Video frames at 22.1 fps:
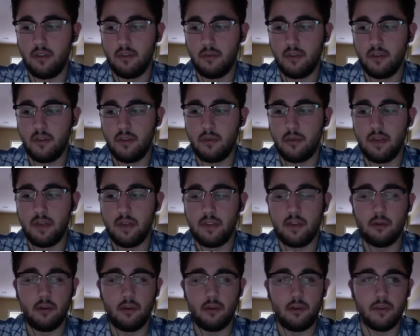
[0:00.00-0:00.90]
with me,
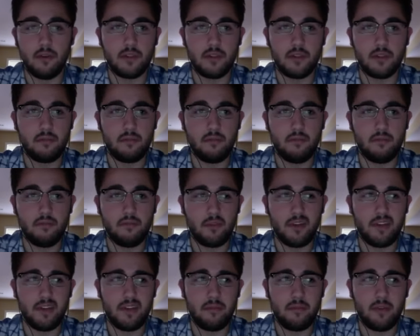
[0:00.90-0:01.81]
they were always
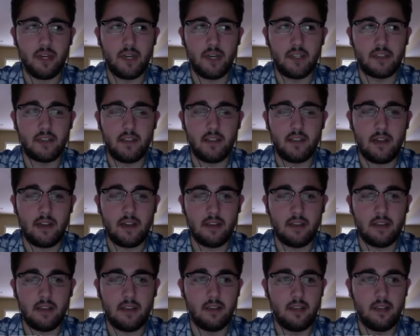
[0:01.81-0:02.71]
pretty impressed that I
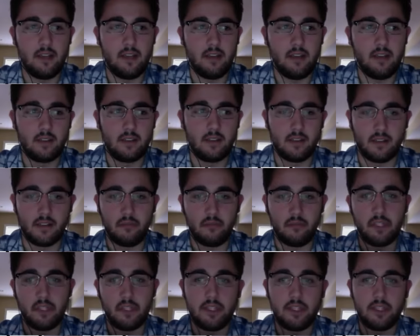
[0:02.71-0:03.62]
had this like
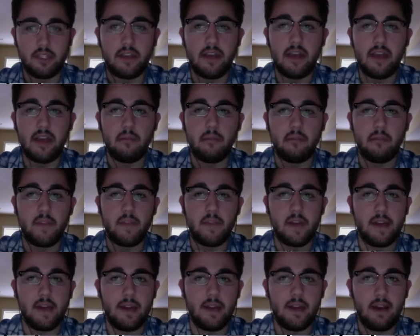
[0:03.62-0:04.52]
completed game that
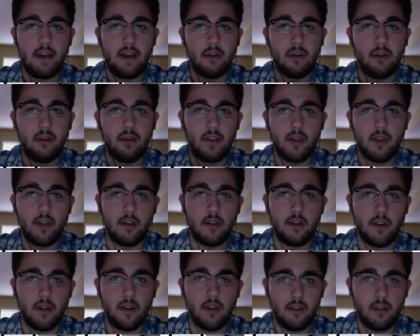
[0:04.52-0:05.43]
I had out on the
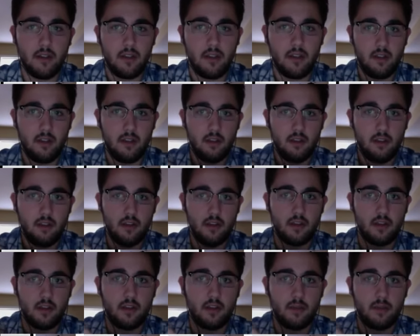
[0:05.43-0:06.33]
internet
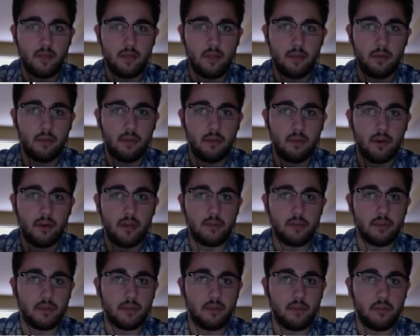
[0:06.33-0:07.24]
uh, that people were
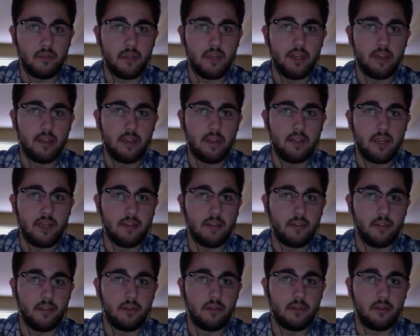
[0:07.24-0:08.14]
able to play,
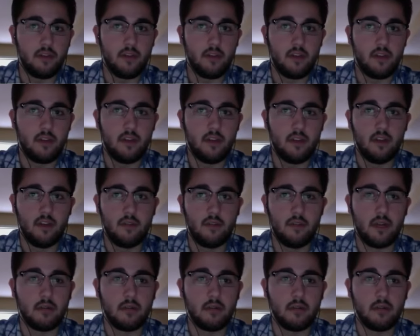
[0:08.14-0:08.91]
download uh, right.